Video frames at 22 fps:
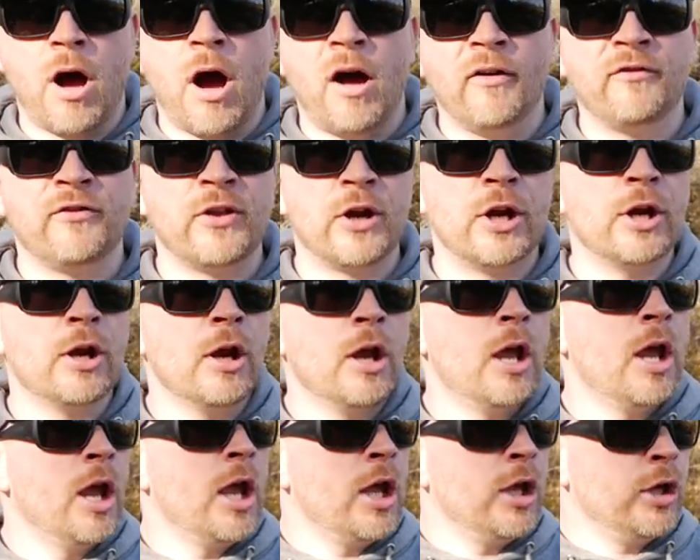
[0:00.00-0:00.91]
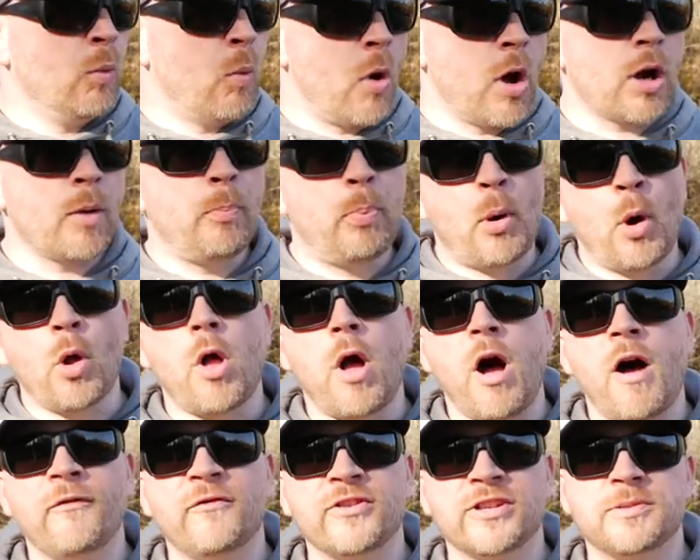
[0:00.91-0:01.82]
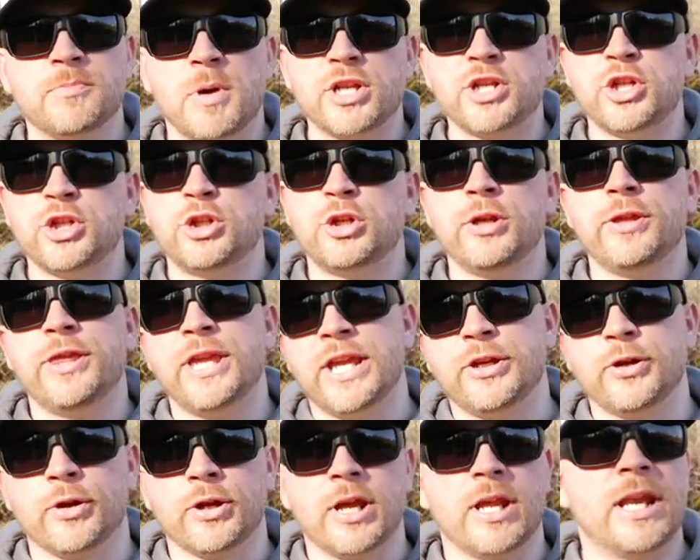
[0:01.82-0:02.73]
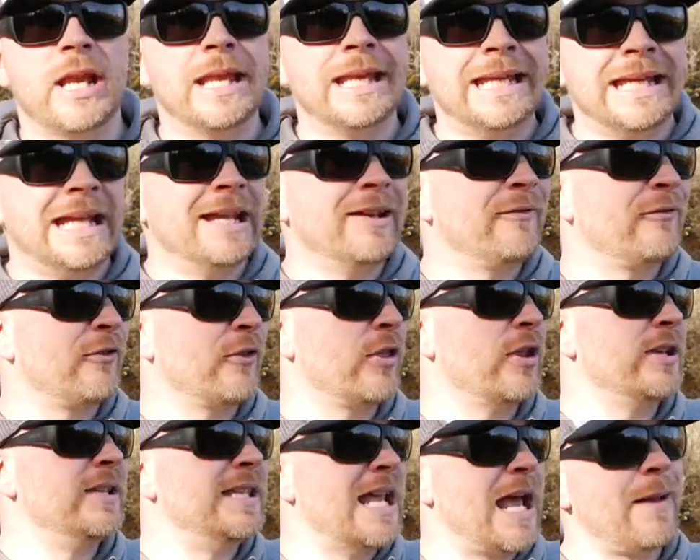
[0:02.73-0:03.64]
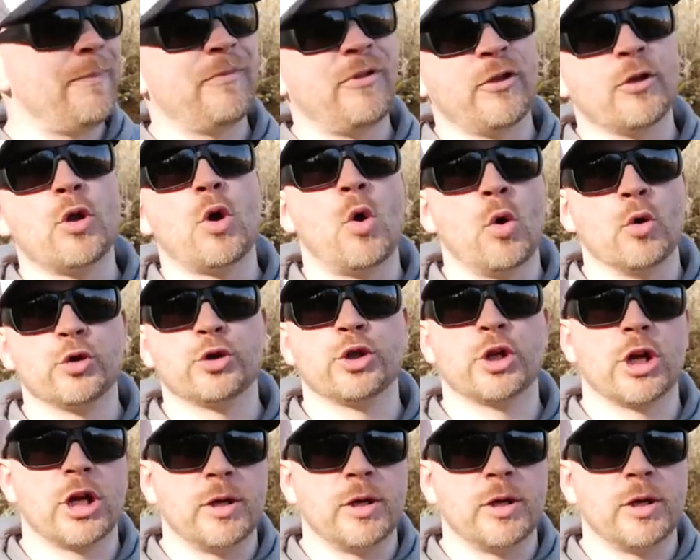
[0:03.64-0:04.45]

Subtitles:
off there, you wanna pull off as much as you think you're gonna need for the depth of the holes you're